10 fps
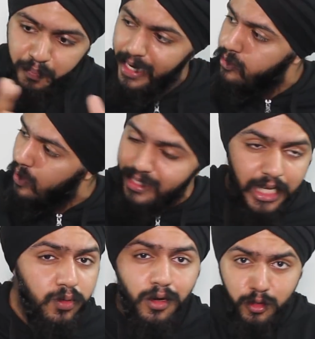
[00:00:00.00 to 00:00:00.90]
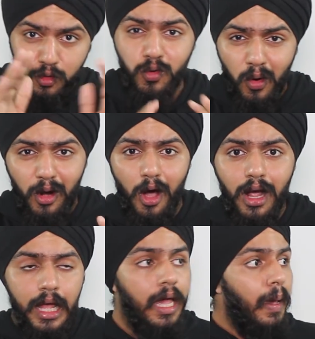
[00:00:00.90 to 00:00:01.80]
speech will just go so
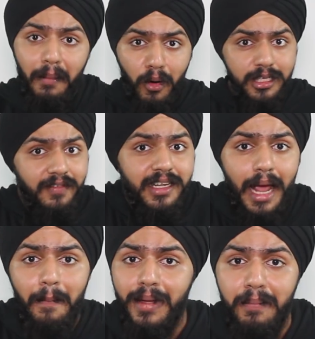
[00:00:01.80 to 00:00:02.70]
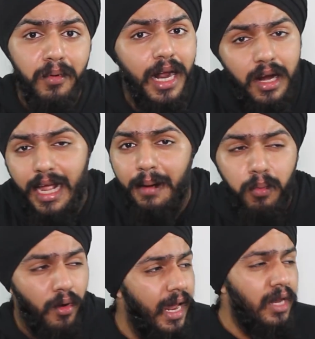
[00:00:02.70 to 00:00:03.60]
long, and most of the time Perimpunan will get
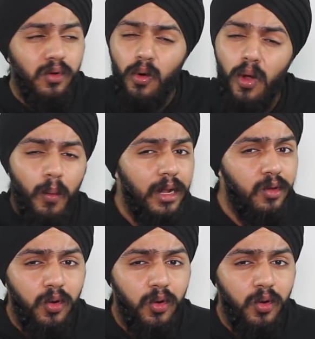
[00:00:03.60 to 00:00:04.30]
boring, you don't know what to